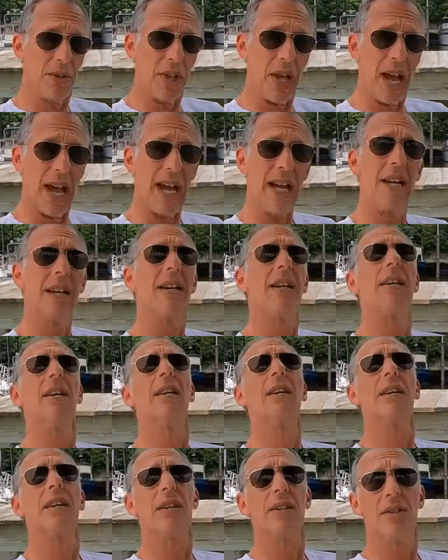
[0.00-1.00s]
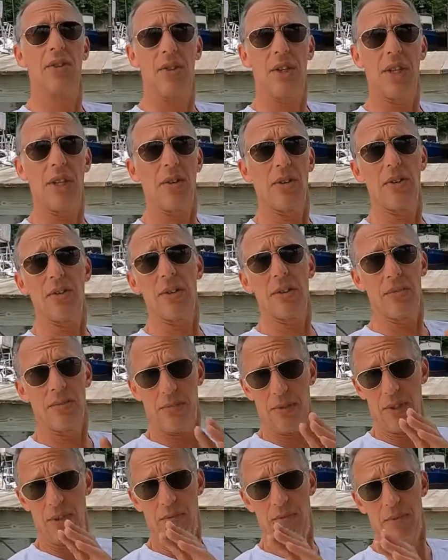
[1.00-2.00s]
do that, consider the
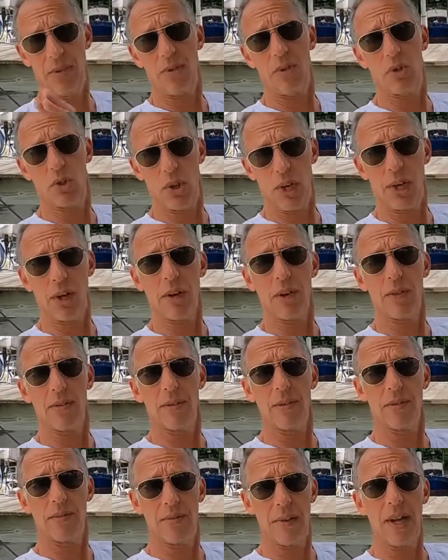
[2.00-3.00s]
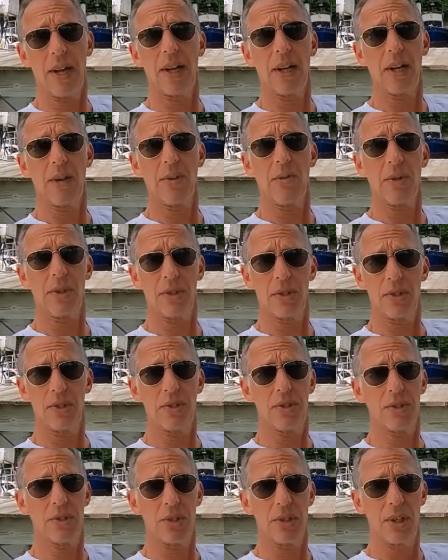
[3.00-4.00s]
trigger failure, which
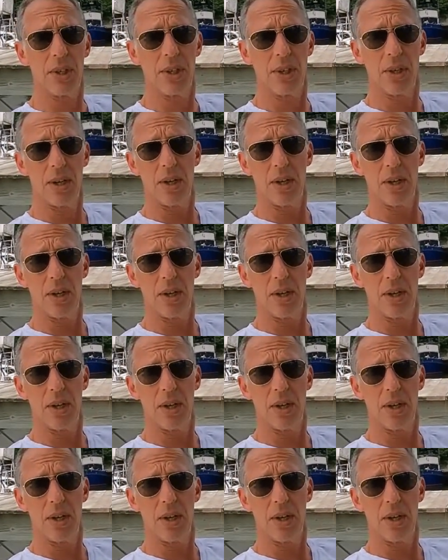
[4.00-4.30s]
is...